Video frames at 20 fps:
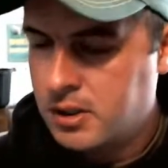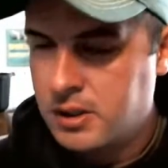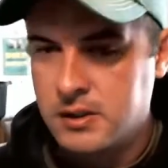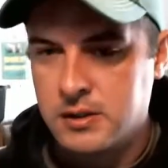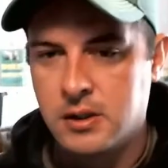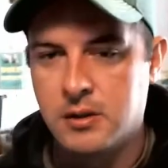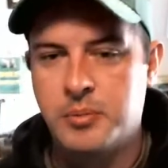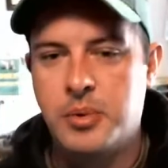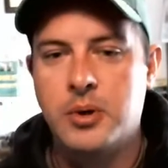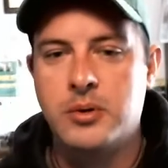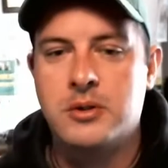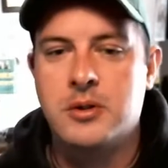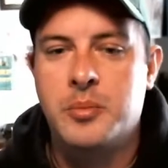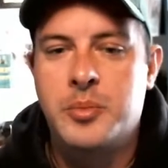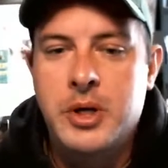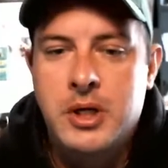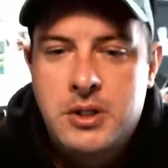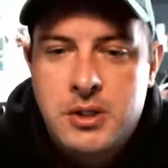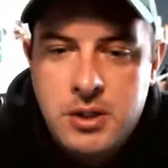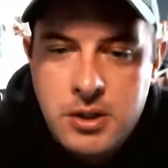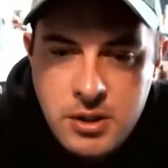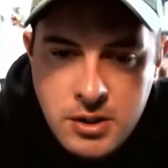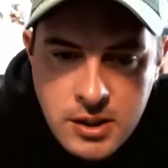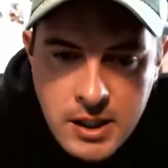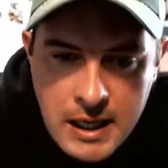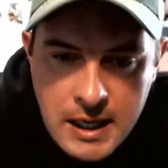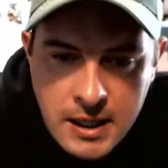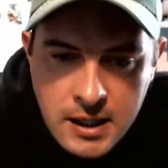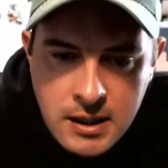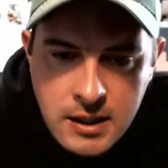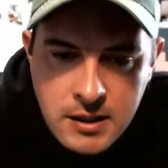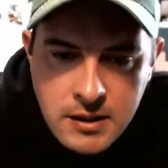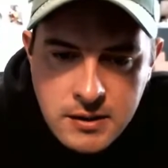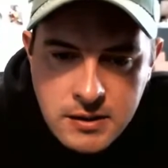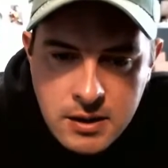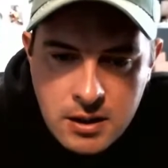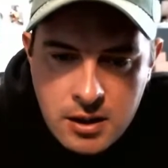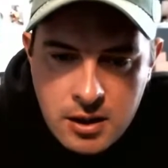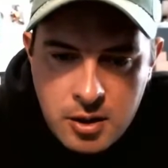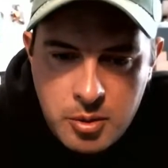Because I'll post a picture and tag
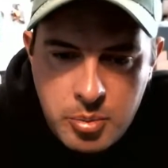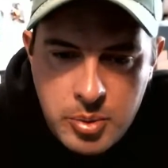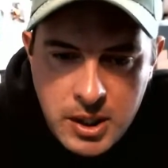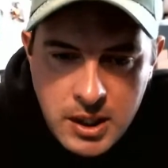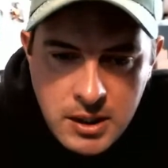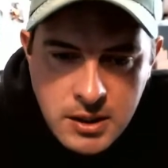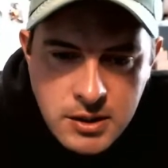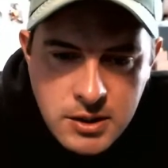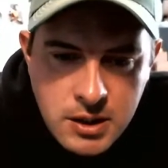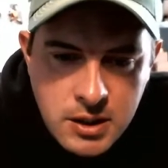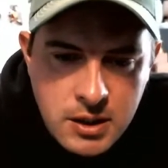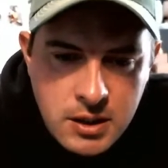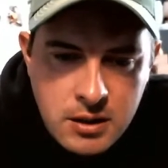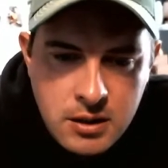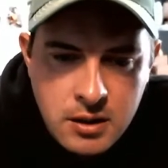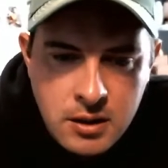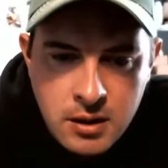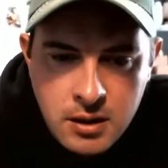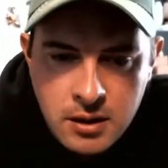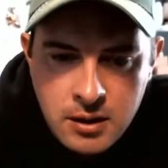his page in it.